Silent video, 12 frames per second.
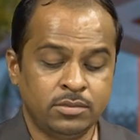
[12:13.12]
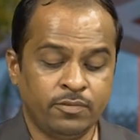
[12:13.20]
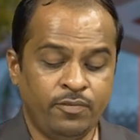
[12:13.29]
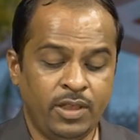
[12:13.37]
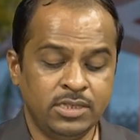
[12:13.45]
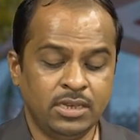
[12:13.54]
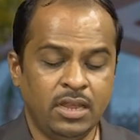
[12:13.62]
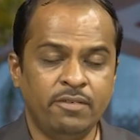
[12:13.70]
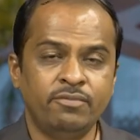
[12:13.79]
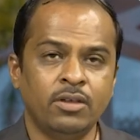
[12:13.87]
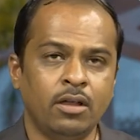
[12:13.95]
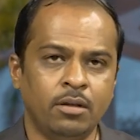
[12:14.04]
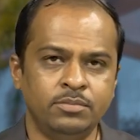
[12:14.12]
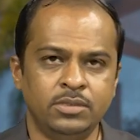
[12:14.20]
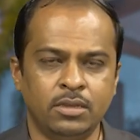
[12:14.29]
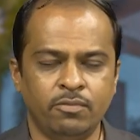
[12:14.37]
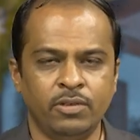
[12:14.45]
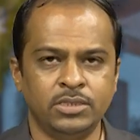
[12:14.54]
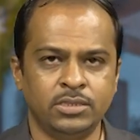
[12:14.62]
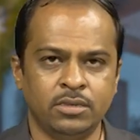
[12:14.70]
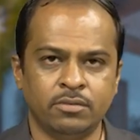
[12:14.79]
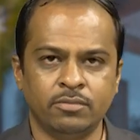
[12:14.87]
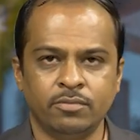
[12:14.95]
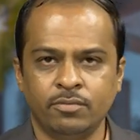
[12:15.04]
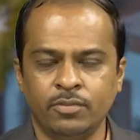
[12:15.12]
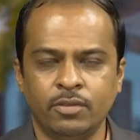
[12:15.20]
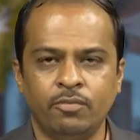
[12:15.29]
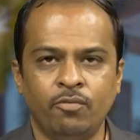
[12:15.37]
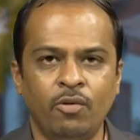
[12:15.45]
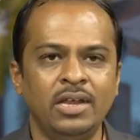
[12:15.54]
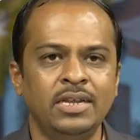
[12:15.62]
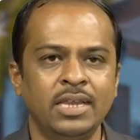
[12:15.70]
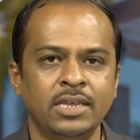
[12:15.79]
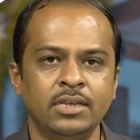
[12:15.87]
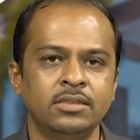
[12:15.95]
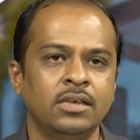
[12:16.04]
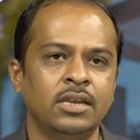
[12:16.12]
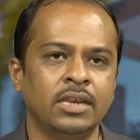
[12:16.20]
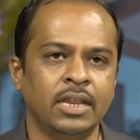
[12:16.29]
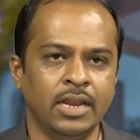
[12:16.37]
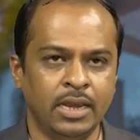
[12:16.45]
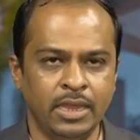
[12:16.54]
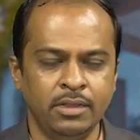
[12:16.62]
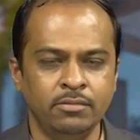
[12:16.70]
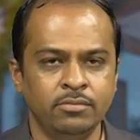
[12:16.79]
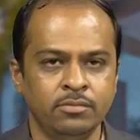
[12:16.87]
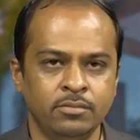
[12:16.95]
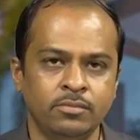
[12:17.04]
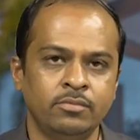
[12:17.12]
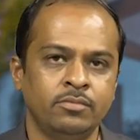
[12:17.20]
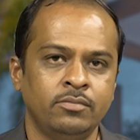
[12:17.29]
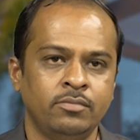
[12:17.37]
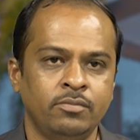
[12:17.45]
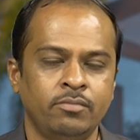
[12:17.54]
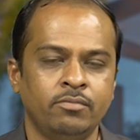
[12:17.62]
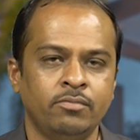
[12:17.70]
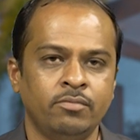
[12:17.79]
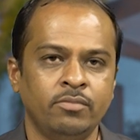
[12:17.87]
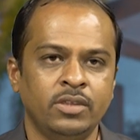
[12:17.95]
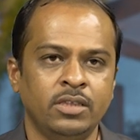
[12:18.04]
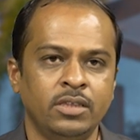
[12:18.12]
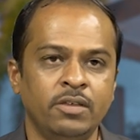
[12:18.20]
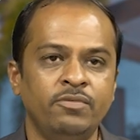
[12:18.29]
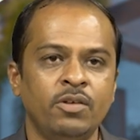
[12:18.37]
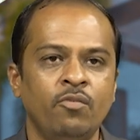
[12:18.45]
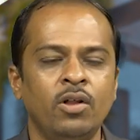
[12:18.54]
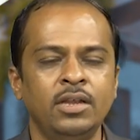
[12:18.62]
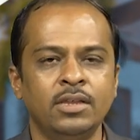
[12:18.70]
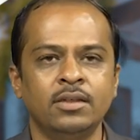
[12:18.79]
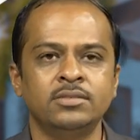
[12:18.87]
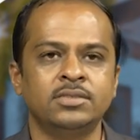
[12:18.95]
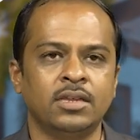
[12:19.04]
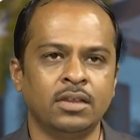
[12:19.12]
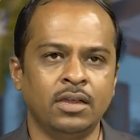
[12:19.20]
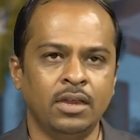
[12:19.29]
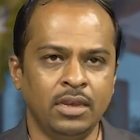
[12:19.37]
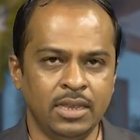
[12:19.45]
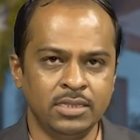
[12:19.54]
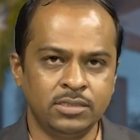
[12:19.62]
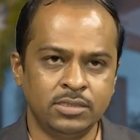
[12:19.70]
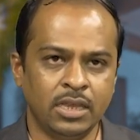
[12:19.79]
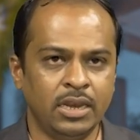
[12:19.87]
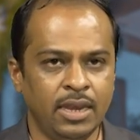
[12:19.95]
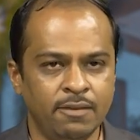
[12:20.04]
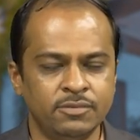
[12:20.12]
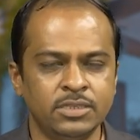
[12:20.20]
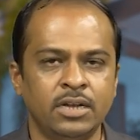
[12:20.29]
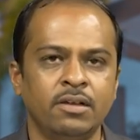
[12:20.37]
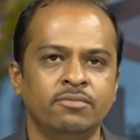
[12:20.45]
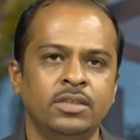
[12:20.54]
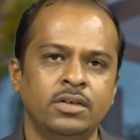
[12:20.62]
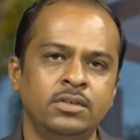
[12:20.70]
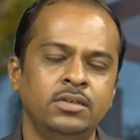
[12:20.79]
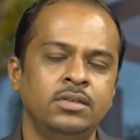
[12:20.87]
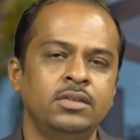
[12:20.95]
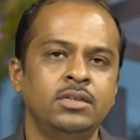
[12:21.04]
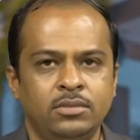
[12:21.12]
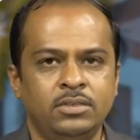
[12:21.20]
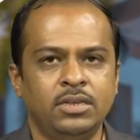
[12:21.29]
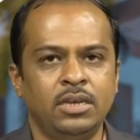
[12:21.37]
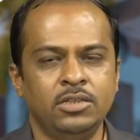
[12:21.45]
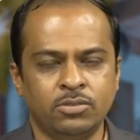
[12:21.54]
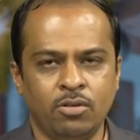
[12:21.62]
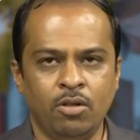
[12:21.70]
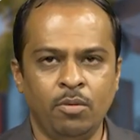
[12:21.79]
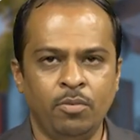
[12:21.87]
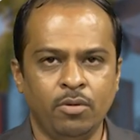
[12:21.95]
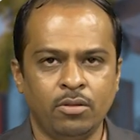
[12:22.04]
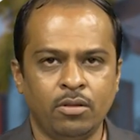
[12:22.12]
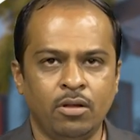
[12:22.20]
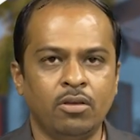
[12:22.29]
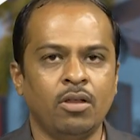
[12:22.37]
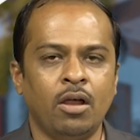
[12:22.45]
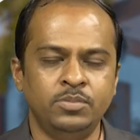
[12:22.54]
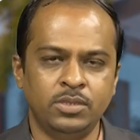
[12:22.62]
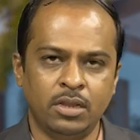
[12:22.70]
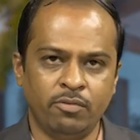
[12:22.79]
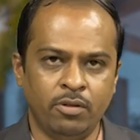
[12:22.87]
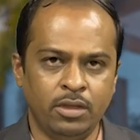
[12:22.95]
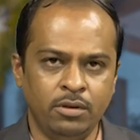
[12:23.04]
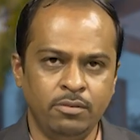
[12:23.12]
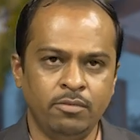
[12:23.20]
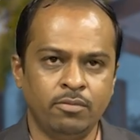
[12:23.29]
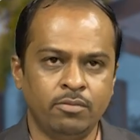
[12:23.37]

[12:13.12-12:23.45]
Face left observation. While taking the reading, if the vertical circle is left side of the telescope or observer,